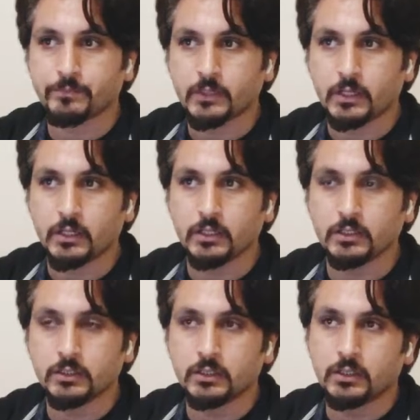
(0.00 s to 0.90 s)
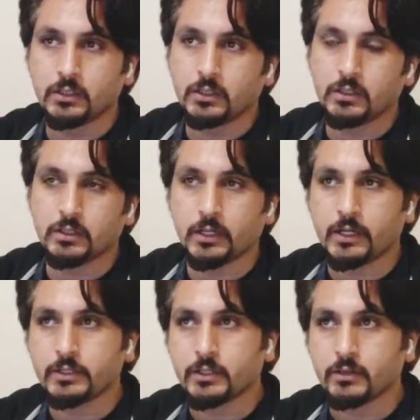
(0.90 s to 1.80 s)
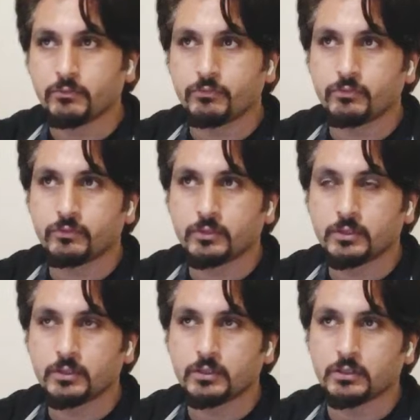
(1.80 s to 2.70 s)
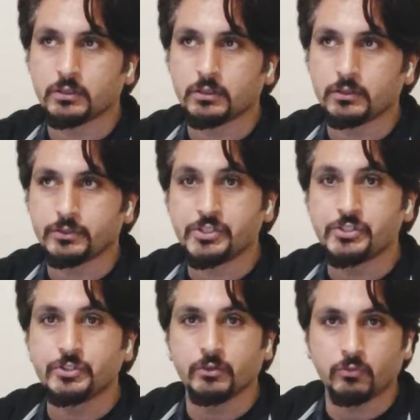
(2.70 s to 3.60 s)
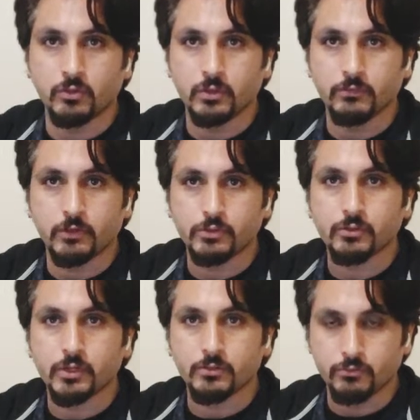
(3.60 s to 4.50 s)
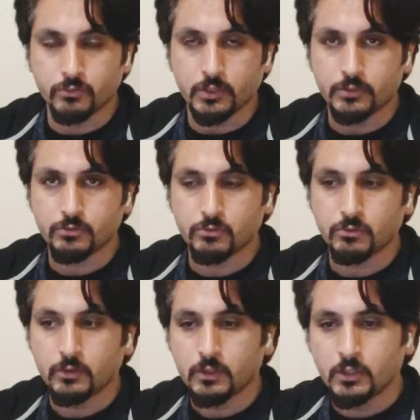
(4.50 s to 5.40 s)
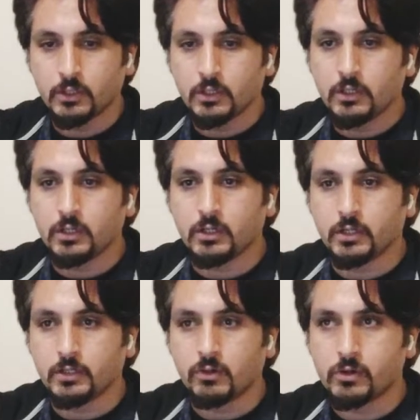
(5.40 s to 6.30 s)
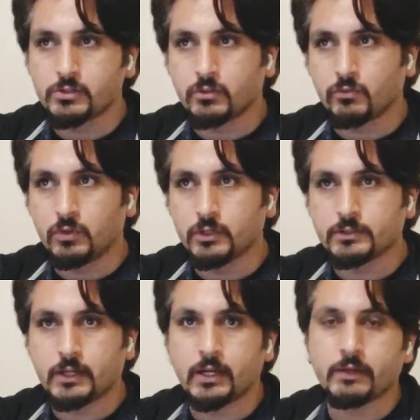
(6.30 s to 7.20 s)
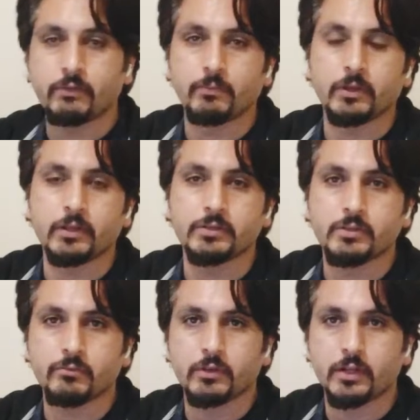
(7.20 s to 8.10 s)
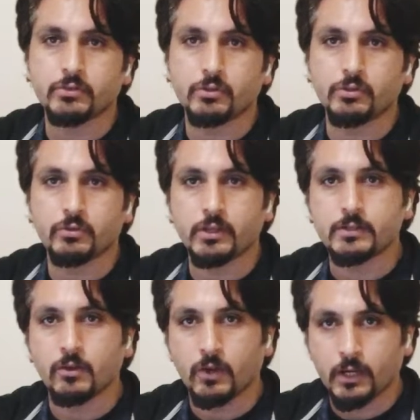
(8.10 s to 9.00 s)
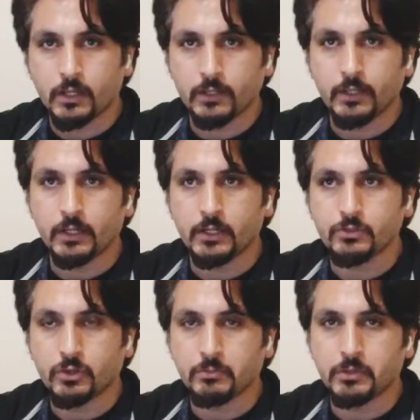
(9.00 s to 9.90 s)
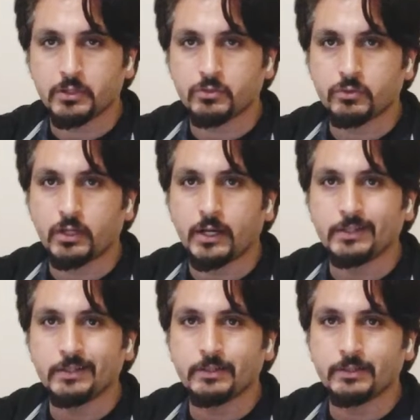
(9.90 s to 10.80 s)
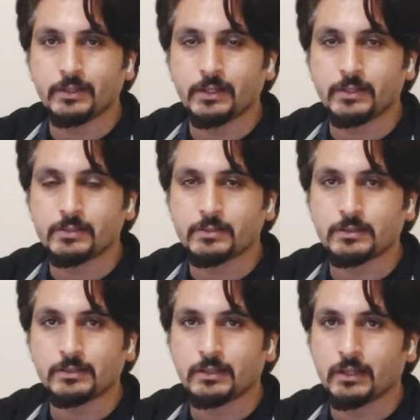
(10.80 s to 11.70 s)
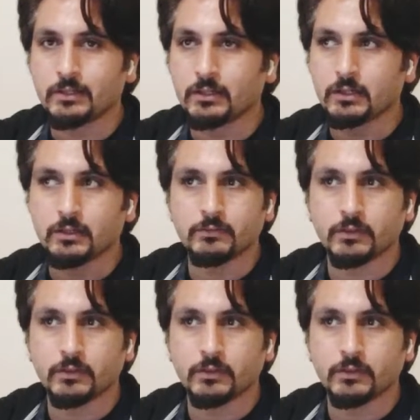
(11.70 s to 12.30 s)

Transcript: a kind of digital world, what you can do that. In the horizon world is a kind of application where actually you can log in and you can make your identity, and it's just like a